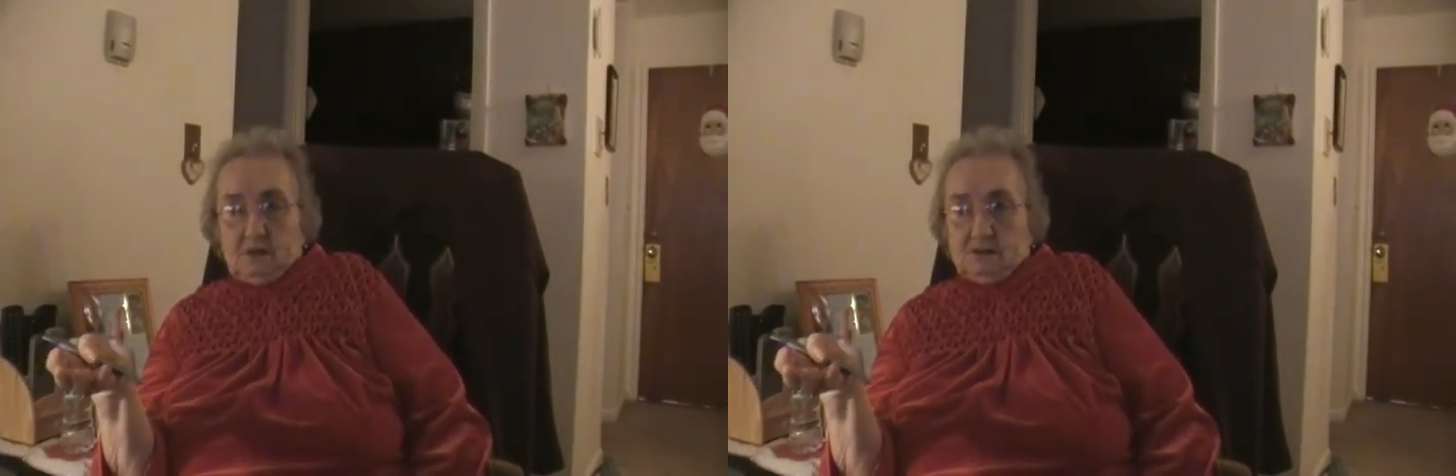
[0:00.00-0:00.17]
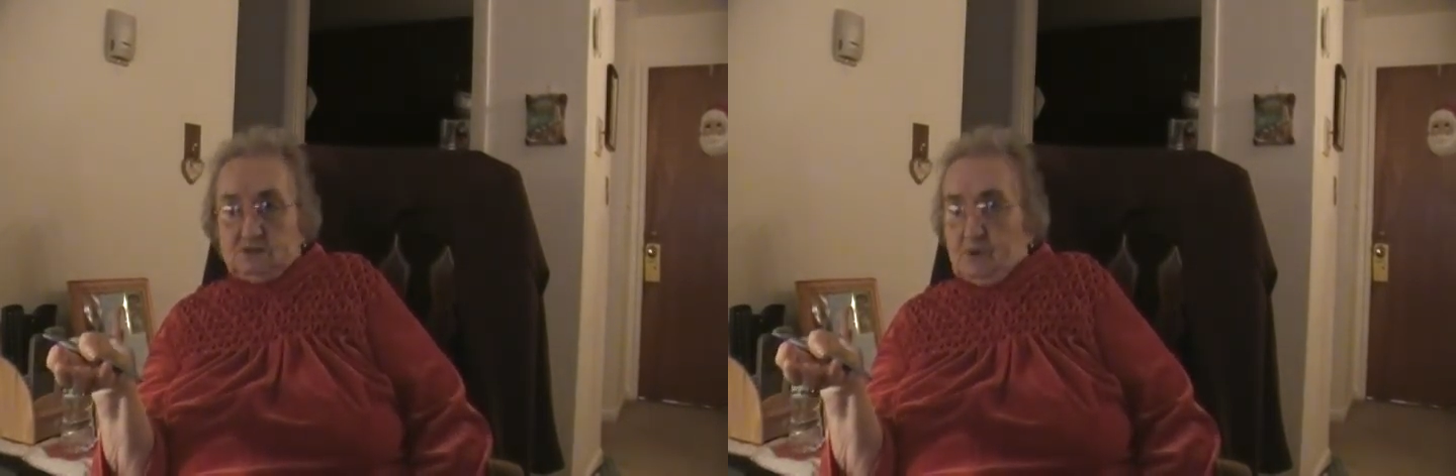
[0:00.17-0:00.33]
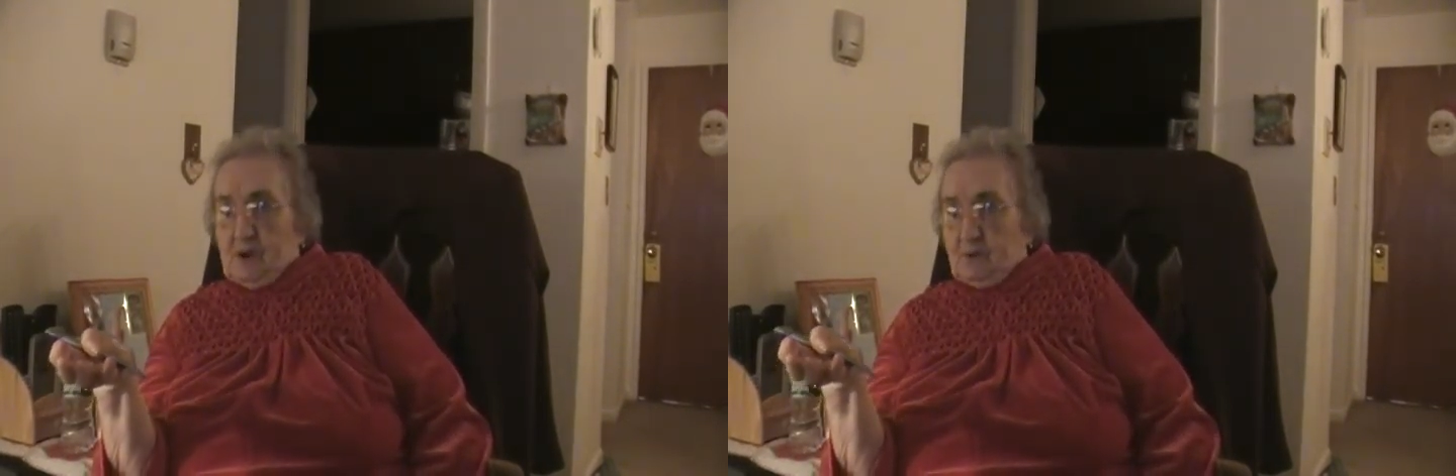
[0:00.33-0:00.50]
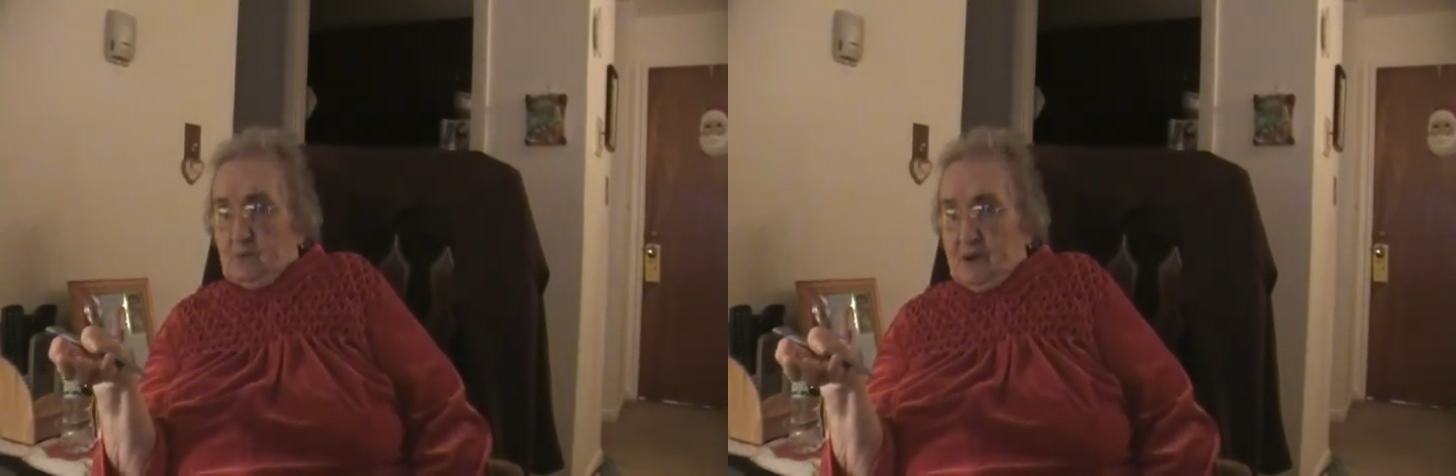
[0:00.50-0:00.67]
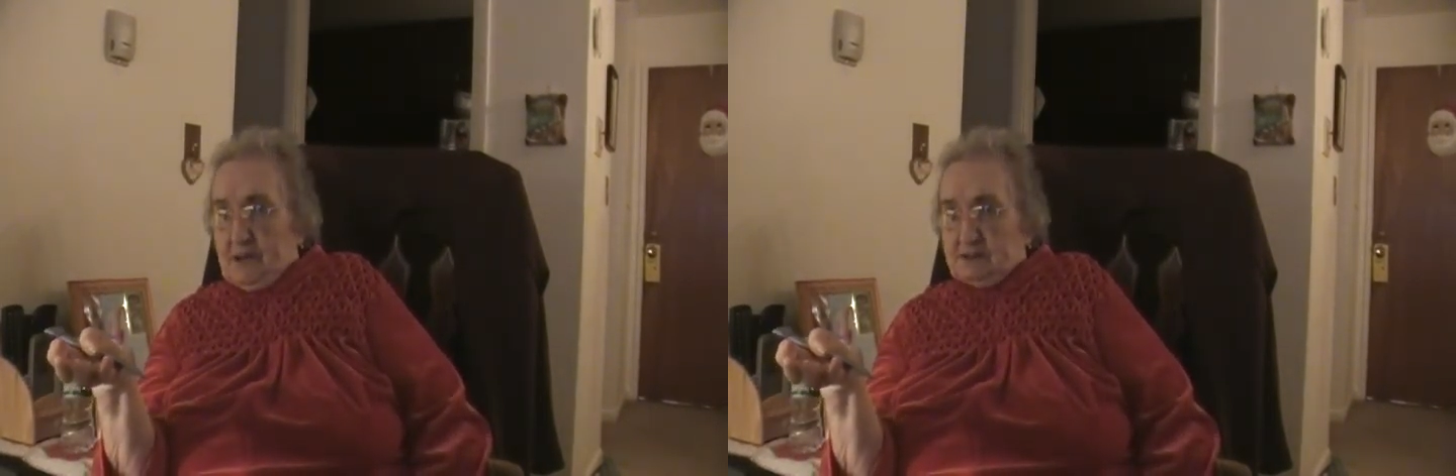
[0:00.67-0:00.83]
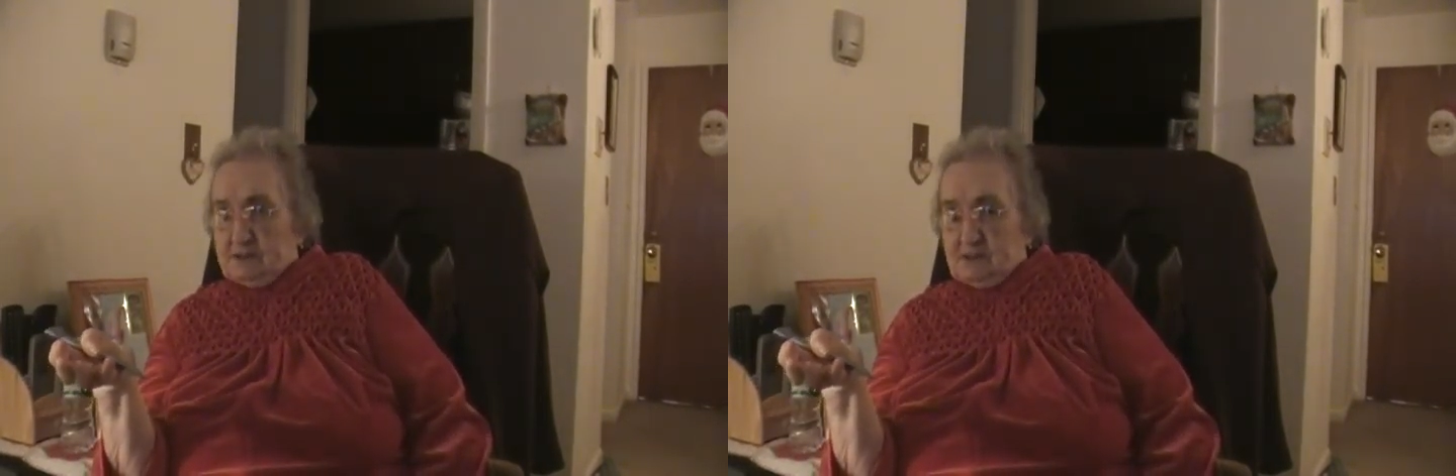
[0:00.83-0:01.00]
So I
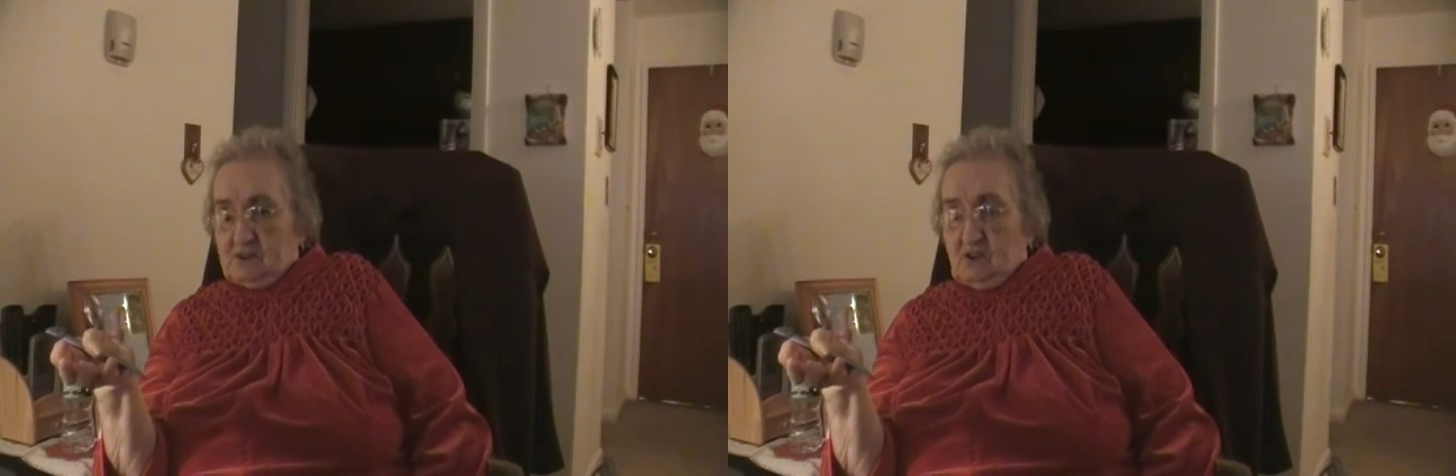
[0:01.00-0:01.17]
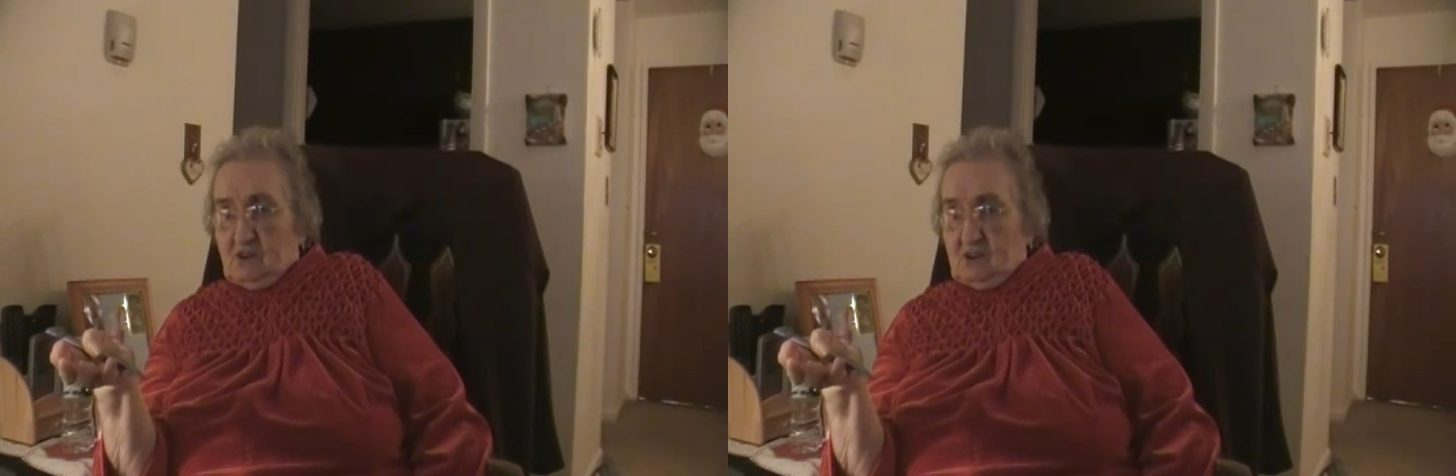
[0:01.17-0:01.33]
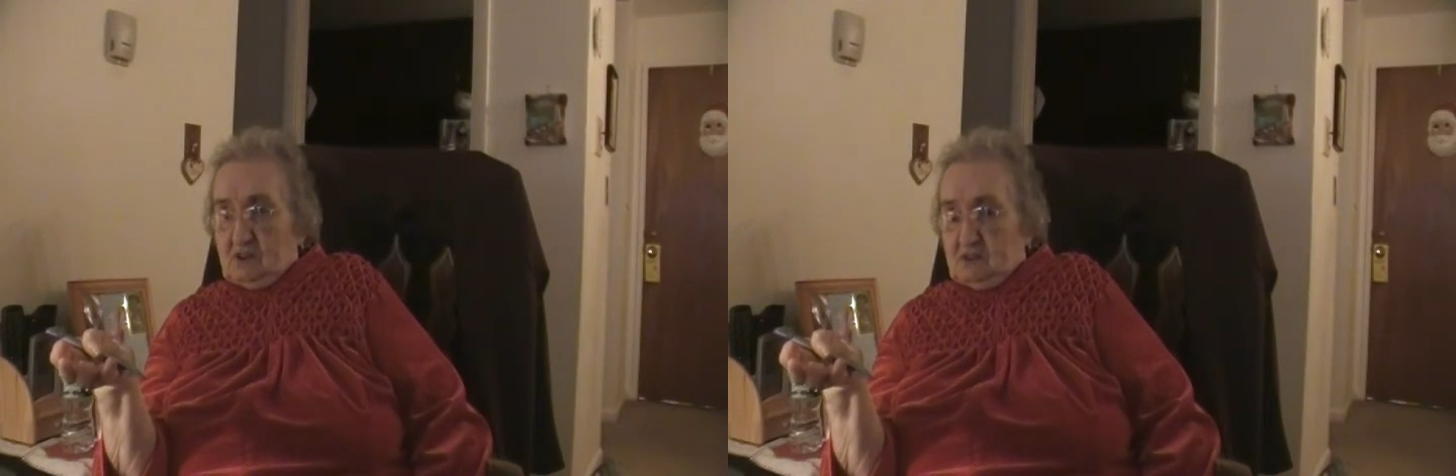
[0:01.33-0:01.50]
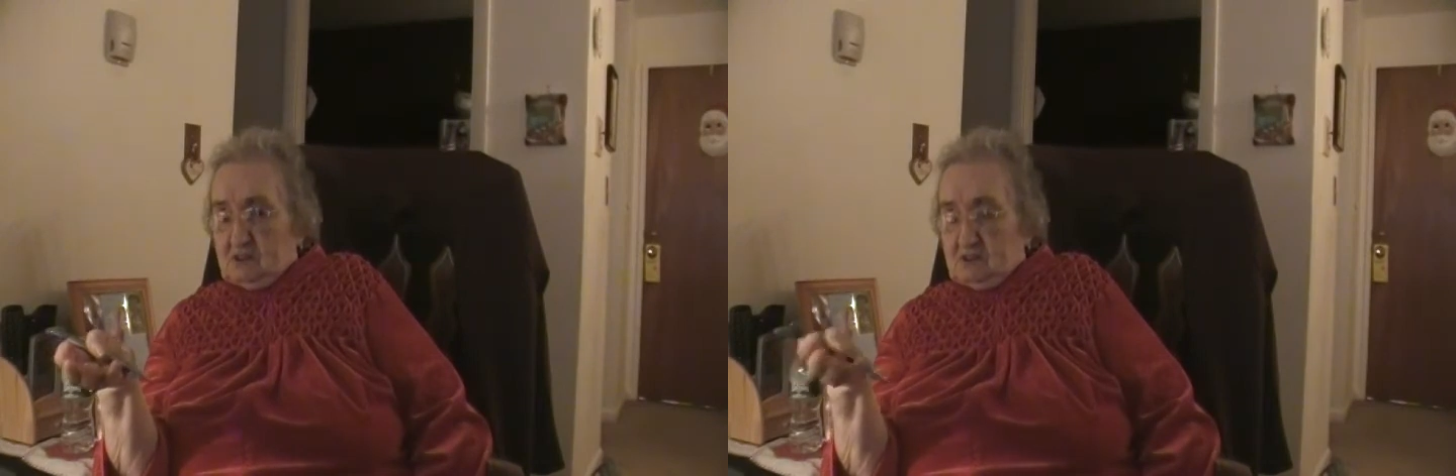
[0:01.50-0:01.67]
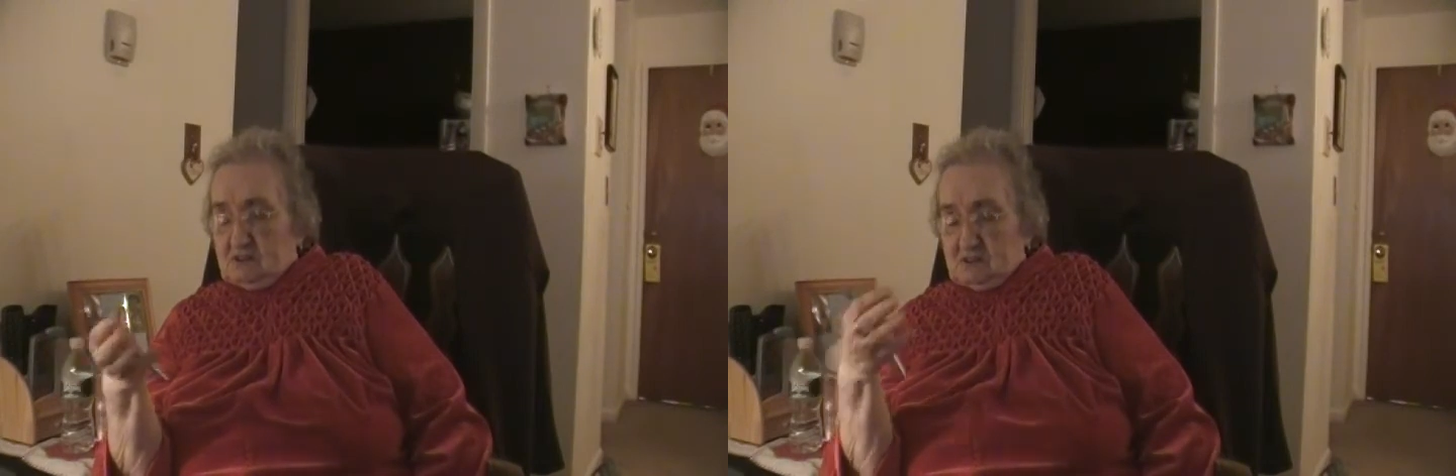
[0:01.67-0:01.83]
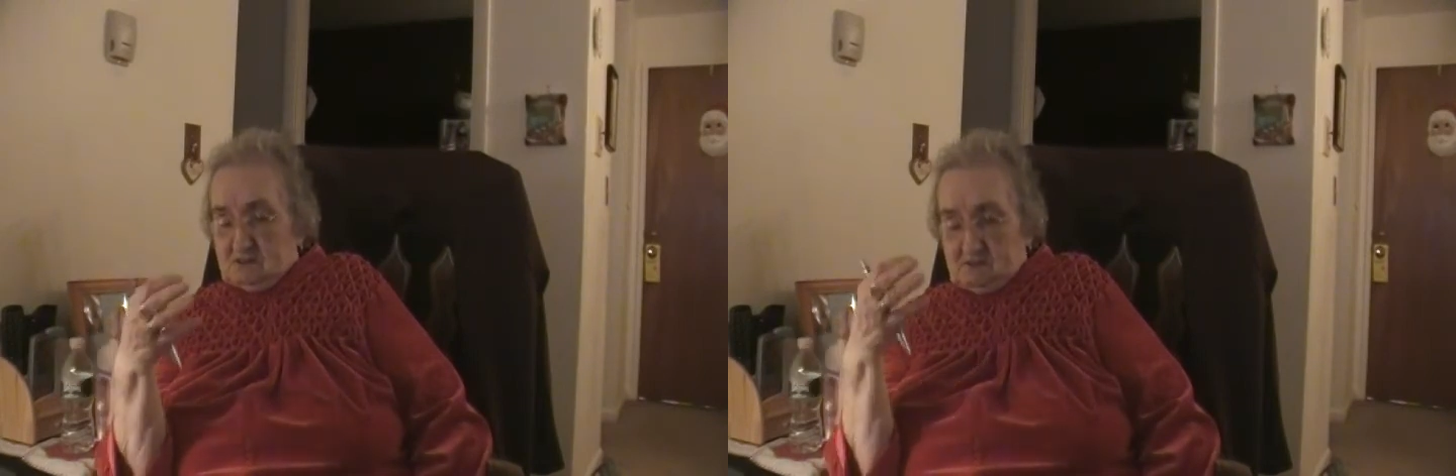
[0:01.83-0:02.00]
went, and
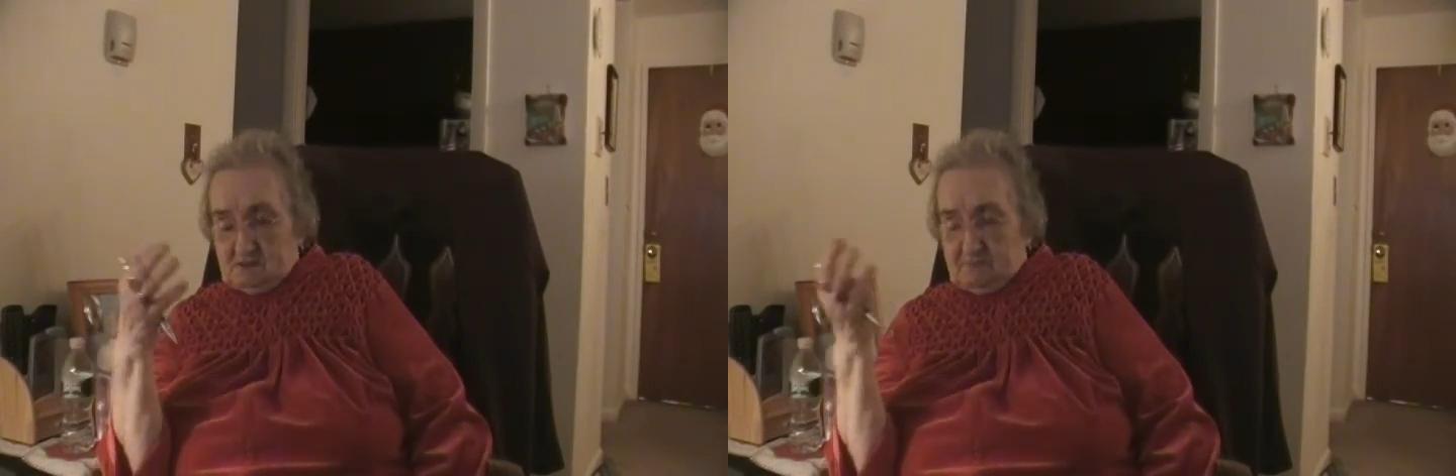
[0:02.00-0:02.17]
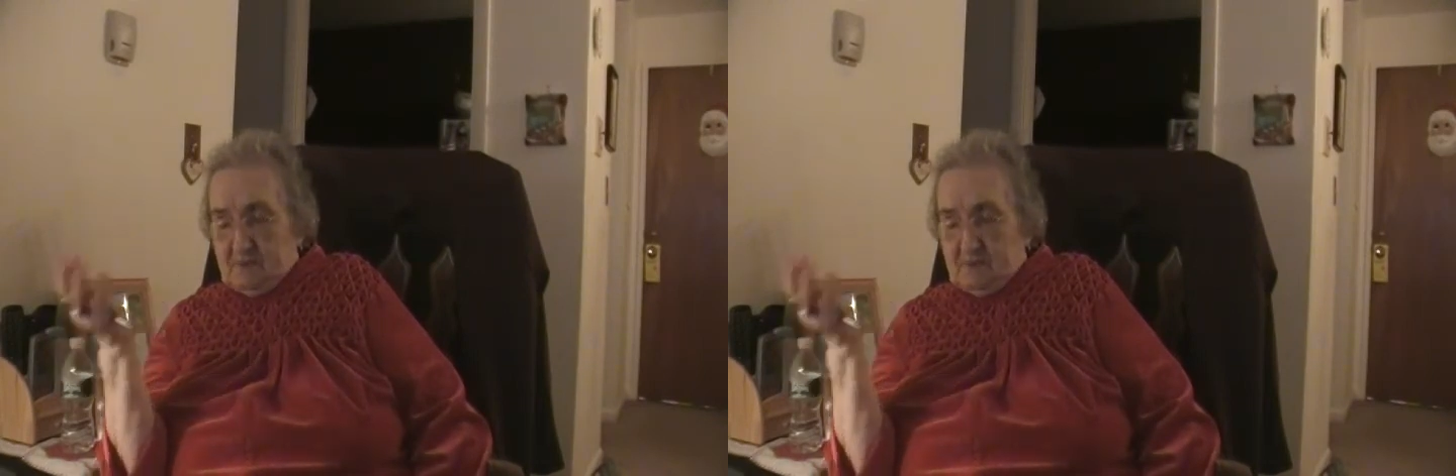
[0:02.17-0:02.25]
the